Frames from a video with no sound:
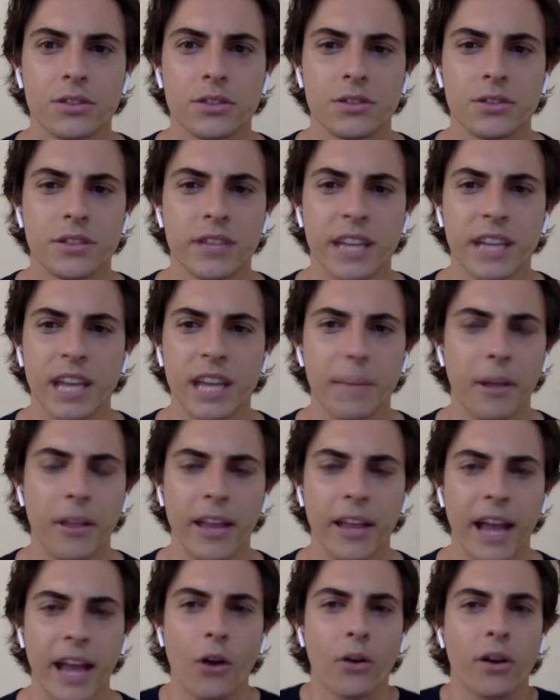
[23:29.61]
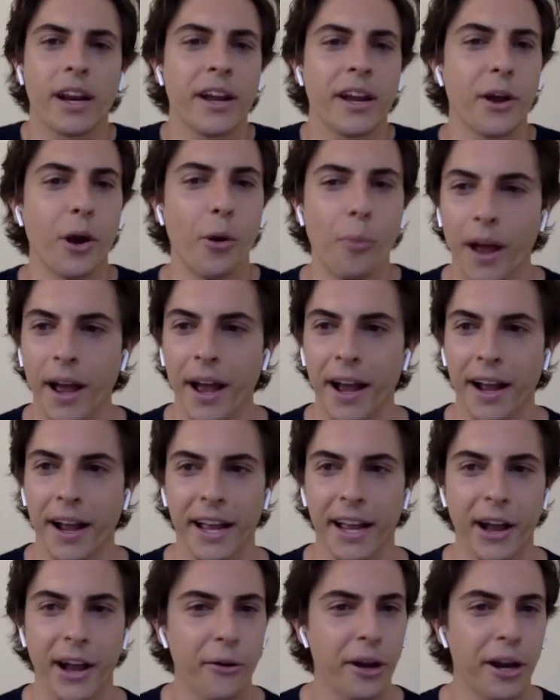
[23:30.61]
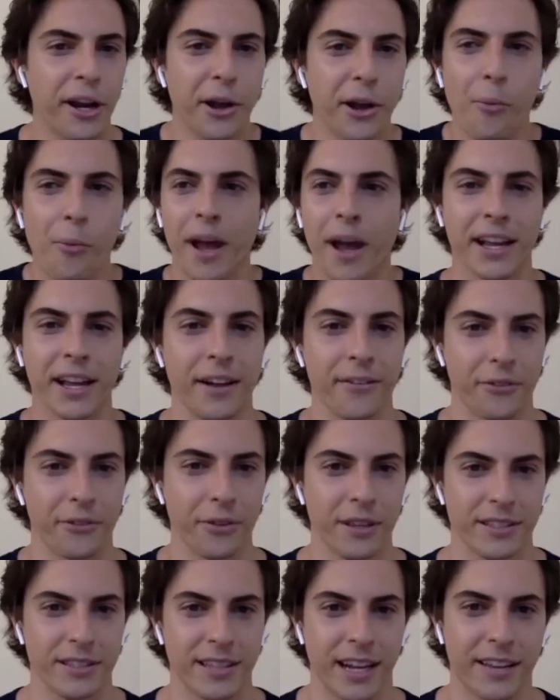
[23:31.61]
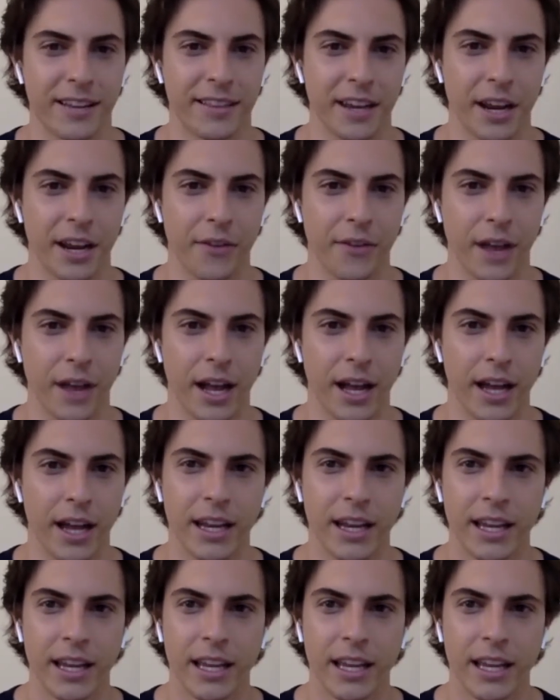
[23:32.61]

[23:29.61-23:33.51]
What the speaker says: just thinking about like, how can I go back? How can I go back after this night that I've had?